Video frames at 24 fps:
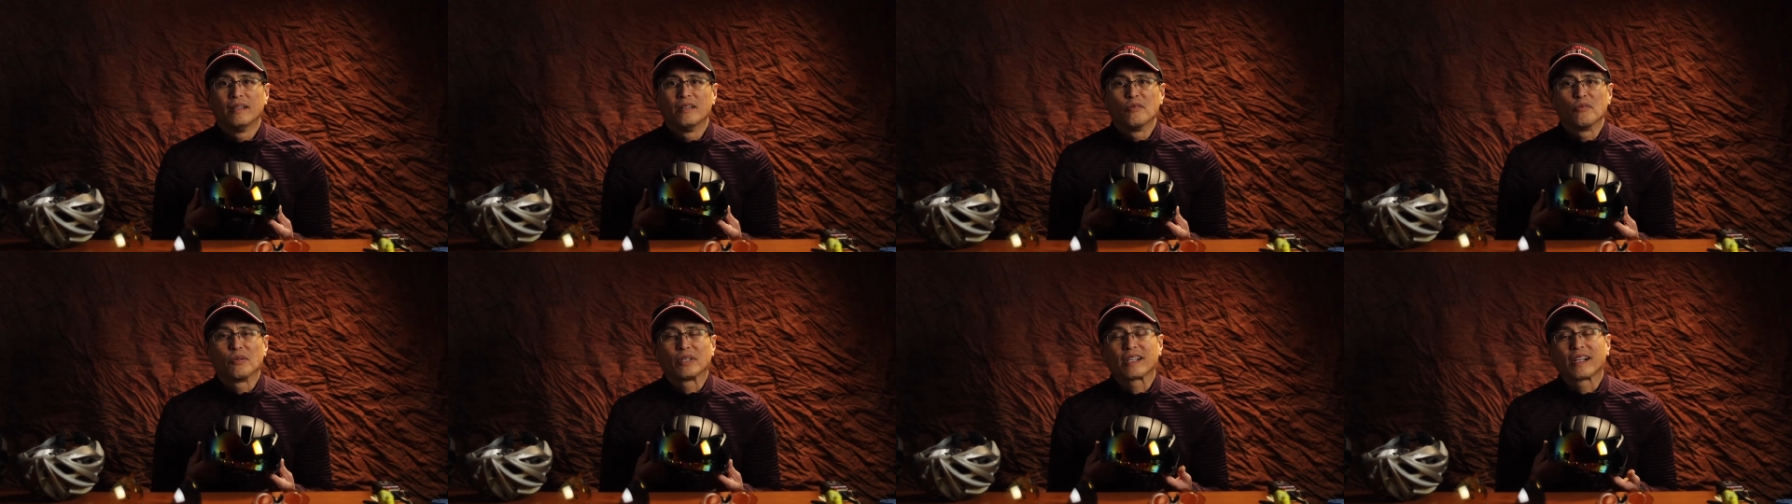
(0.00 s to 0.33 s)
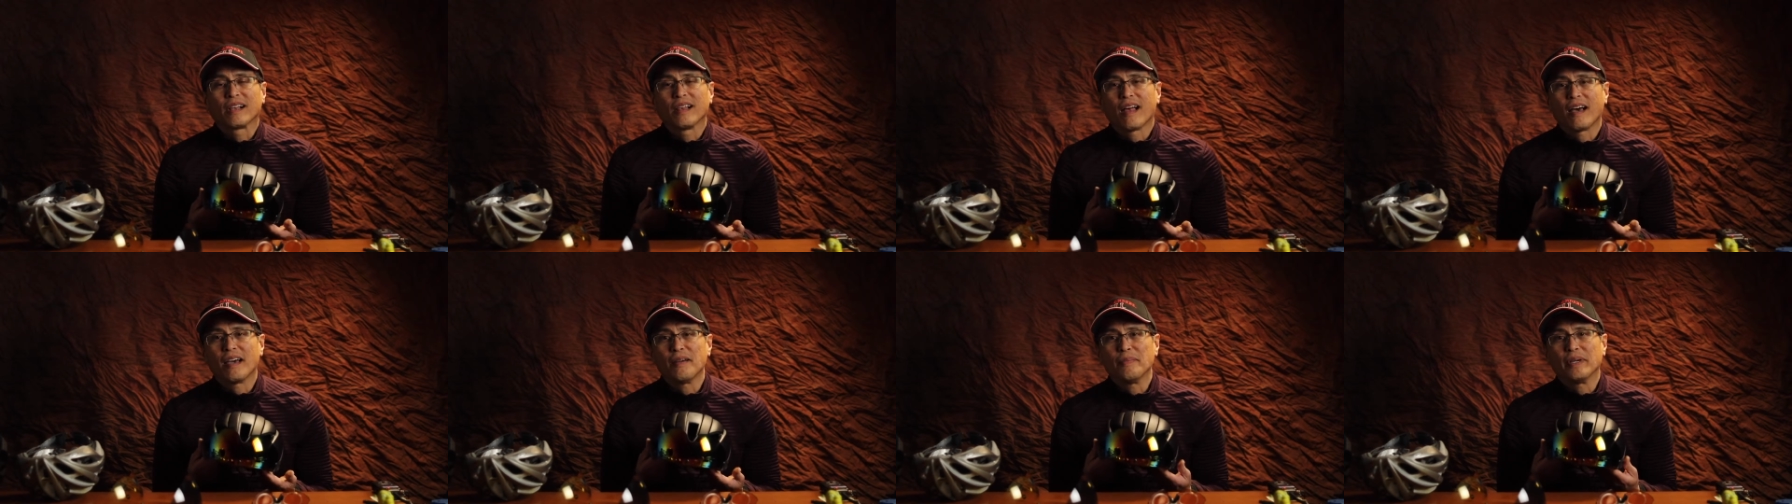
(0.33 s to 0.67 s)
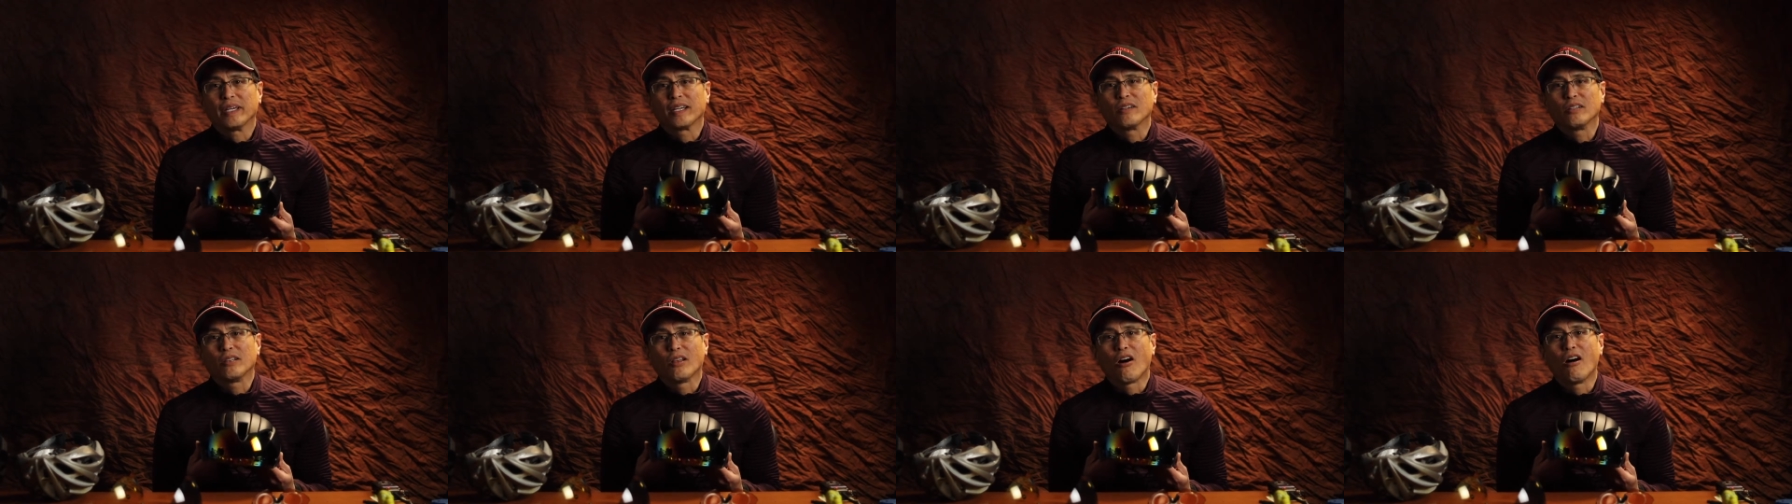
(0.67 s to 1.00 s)
When
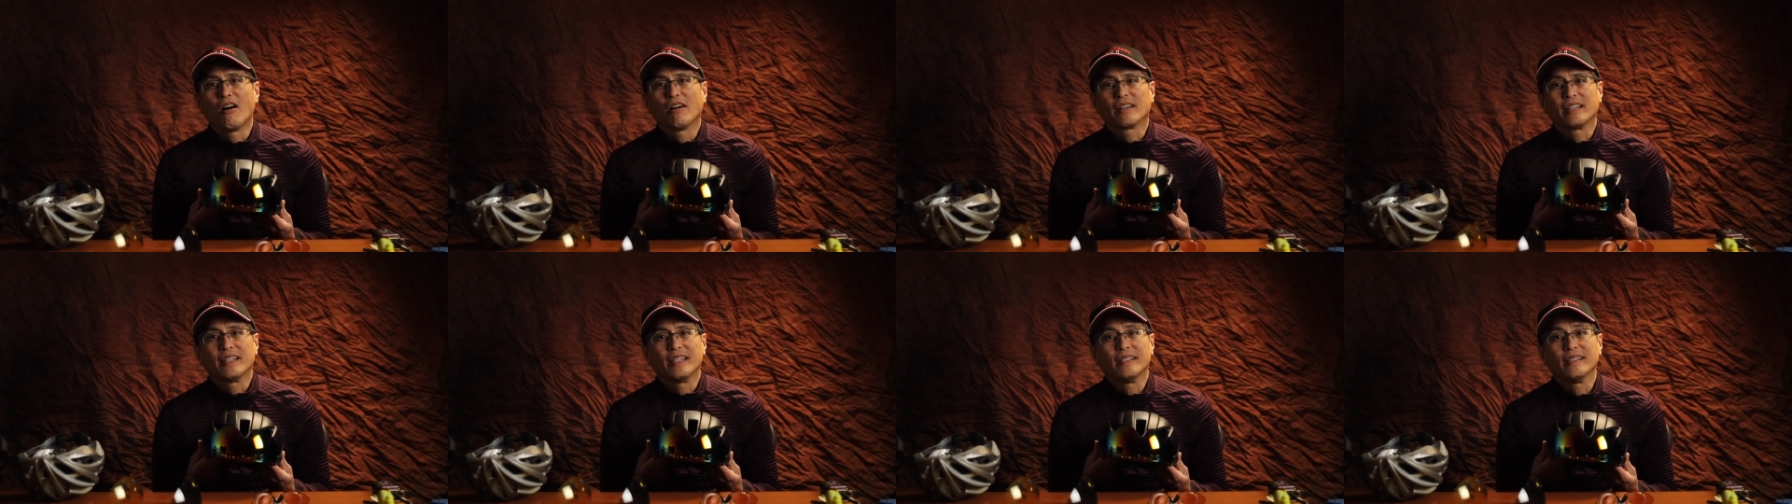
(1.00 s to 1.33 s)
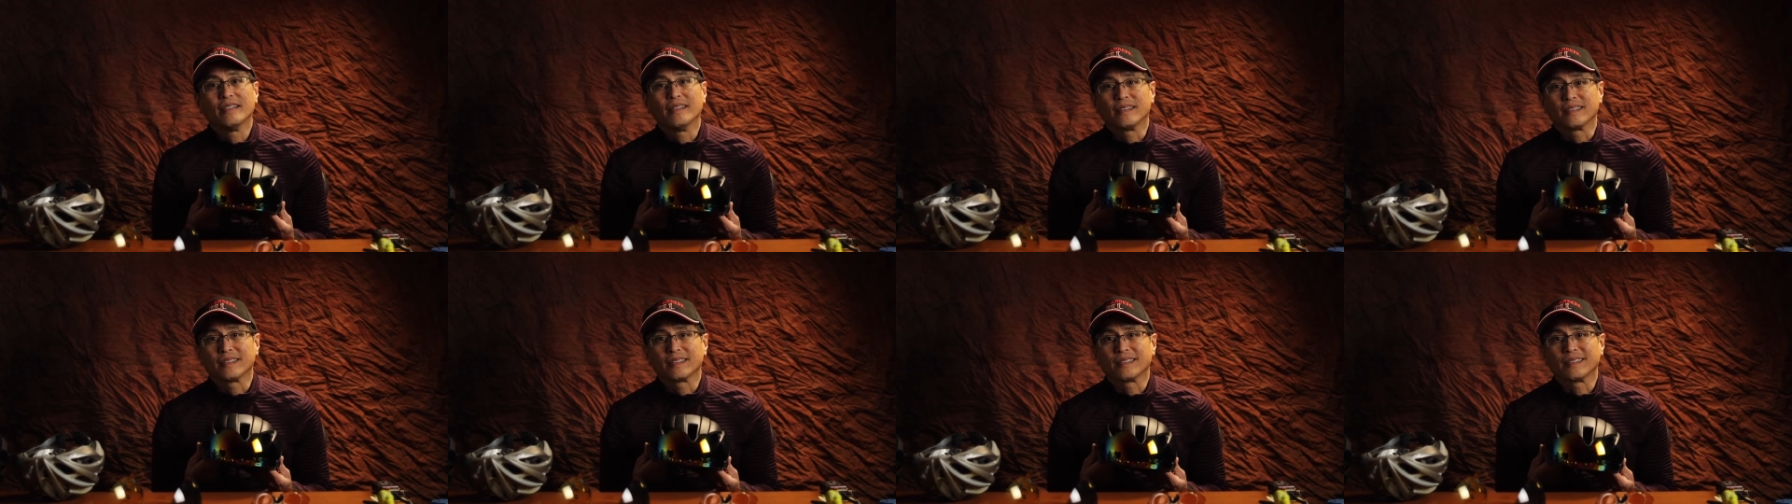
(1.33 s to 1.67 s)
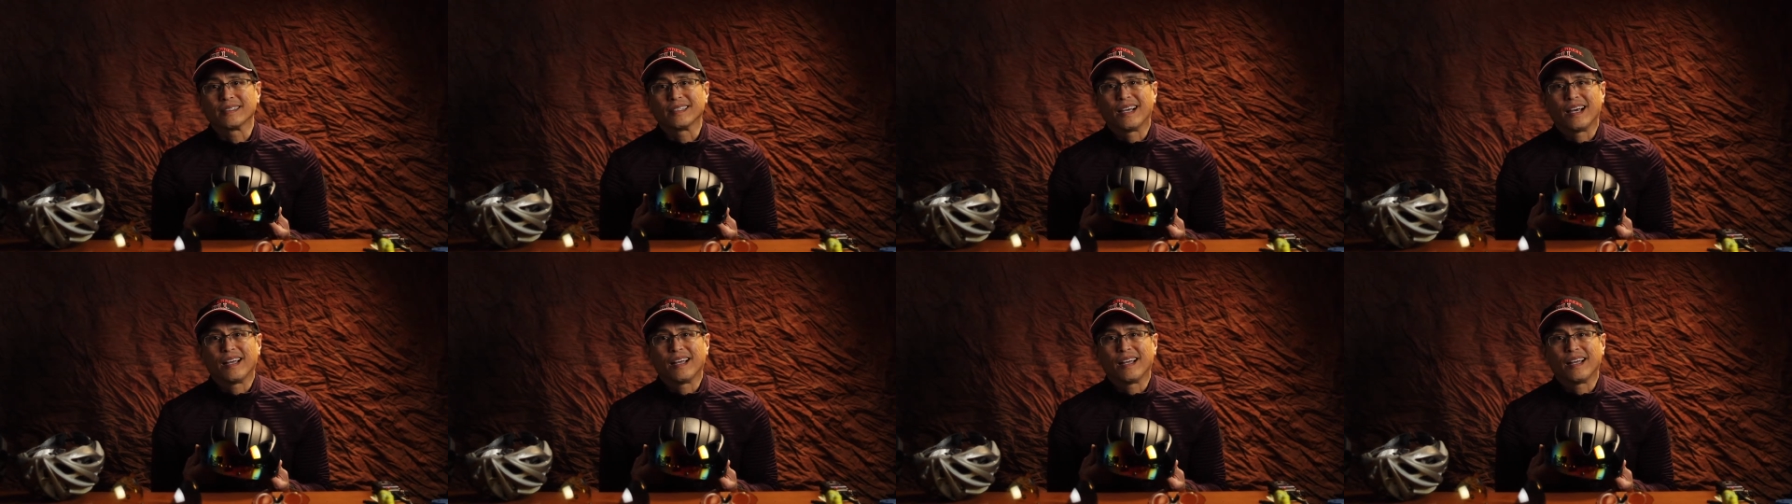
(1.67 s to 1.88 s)
climbing long hills,